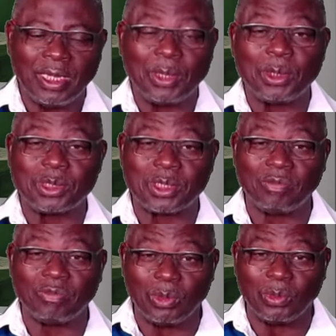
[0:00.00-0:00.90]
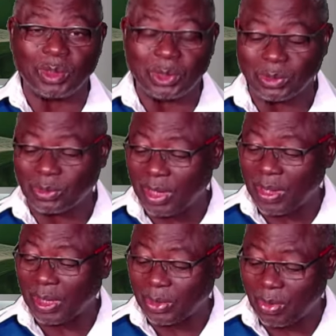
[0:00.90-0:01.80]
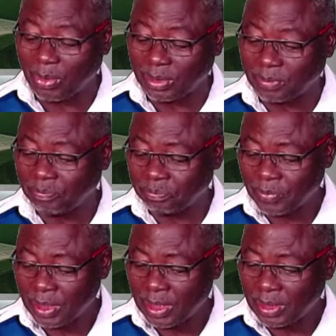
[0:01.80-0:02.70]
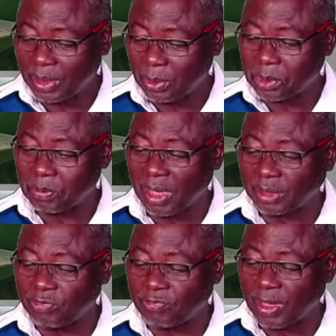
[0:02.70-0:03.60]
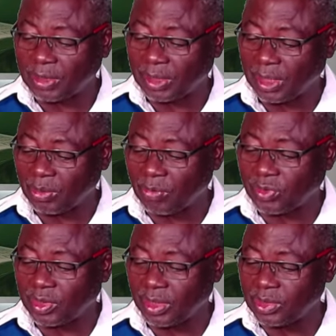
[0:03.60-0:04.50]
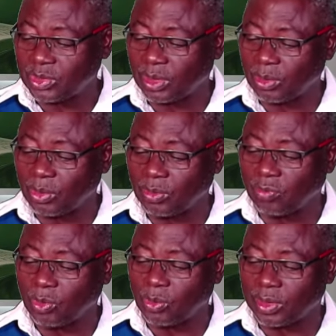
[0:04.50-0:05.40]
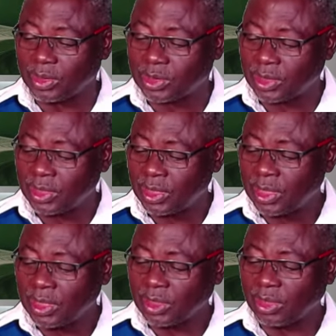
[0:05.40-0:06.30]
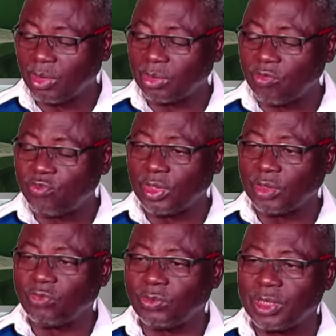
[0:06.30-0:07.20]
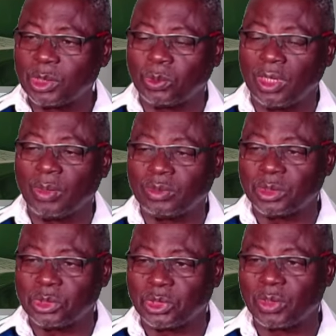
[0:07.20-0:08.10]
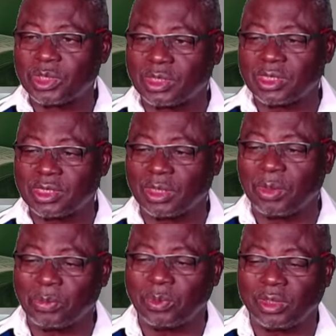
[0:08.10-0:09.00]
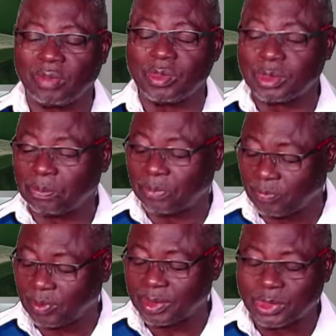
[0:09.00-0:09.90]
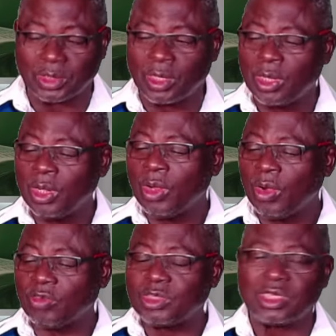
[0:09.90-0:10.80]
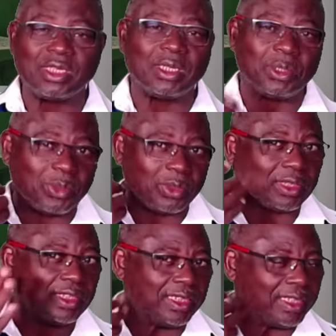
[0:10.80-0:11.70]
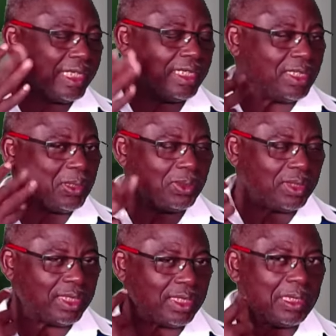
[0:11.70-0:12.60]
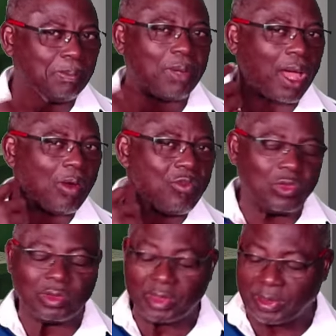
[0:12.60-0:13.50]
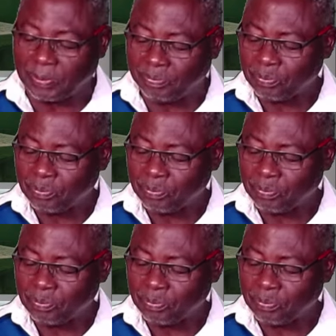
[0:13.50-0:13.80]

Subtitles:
Let us give glory to our God. Let us magnify the King of Kings, the Lord of Lords, the God of faithfulness without injustice, the God who gave us the privilege of seeing another day, a new day, a powerful day.